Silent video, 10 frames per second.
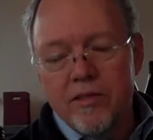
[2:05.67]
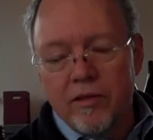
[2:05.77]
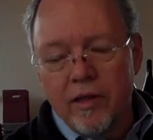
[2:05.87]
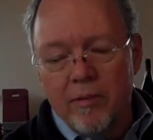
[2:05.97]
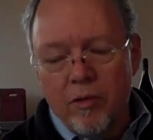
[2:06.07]
So
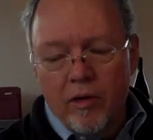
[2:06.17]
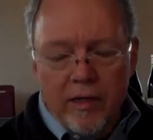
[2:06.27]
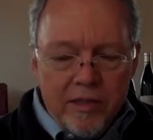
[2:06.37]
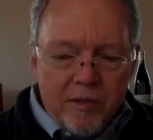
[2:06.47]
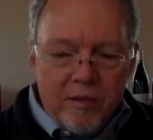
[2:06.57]
the La
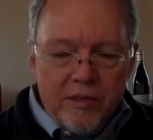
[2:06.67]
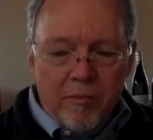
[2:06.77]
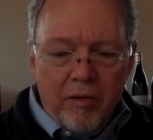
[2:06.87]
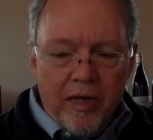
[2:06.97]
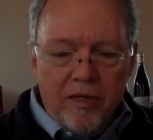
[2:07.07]
Paulee is a
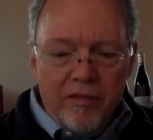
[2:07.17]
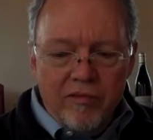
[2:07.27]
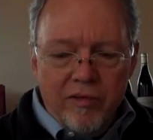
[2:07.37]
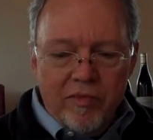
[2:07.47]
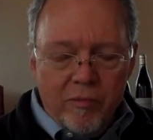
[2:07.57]
blend
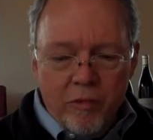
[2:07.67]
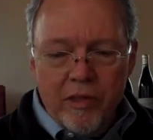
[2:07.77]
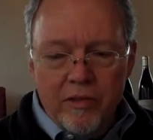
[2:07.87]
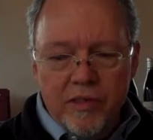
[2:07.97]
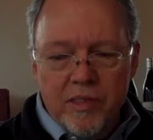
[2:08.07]
of some
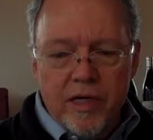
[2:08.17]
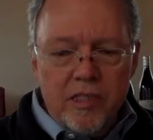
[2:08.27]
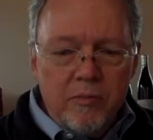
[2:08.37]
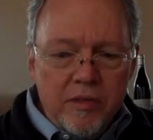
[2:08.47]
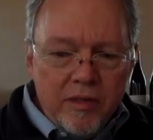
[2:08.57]
really good
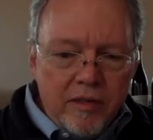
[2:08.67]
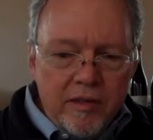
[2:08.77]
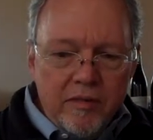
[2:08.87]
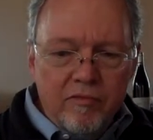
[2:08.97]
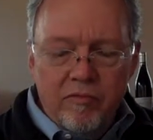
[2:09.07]
sites, but
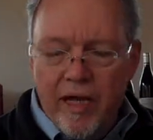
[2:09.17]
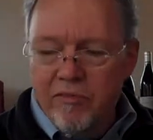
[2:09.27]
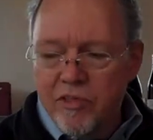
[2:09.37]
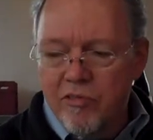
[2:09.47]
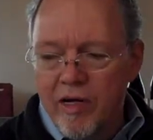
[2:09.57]
the
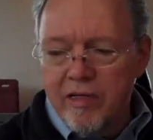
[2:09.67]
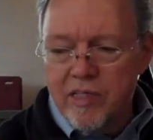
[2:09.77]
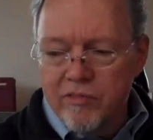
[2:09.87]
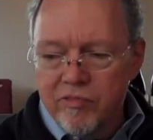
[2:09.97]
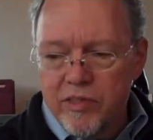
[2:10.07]
average vine age
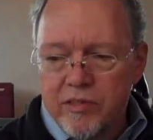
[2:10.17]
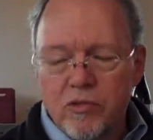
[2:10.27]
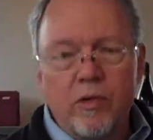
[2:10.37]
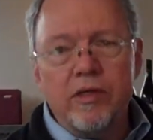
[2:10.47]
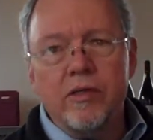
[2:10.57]
15 to
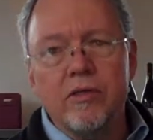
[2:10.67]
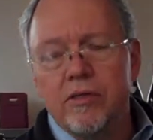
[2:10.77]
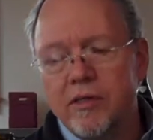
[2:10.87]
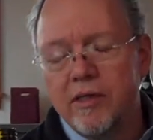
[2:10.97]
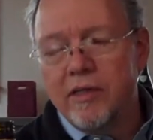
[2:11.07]
20 years.